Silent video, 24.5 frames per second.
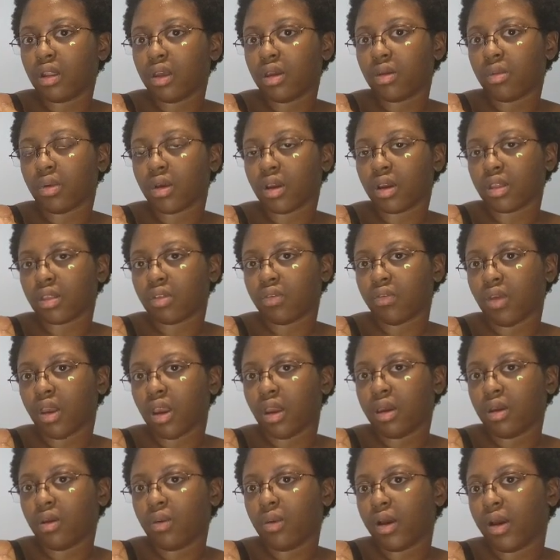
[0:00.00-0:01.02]
It works
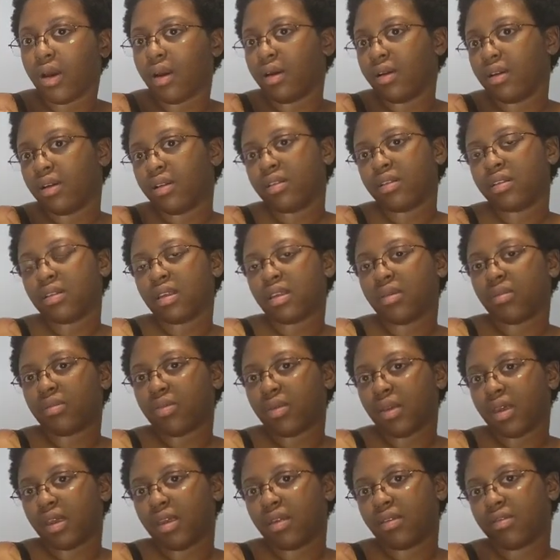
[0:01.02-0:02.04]
very well,
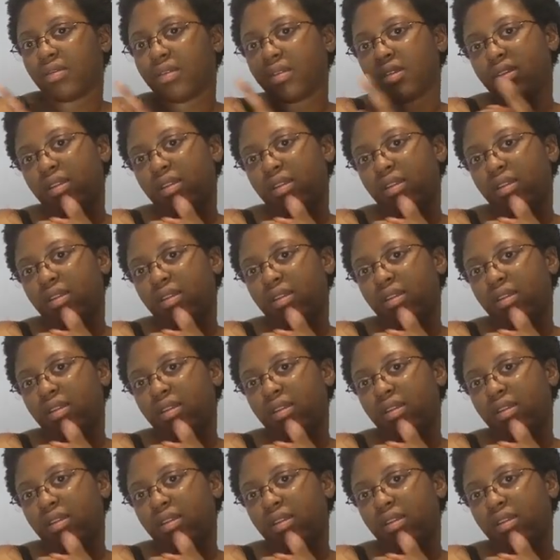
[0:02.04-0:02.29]
but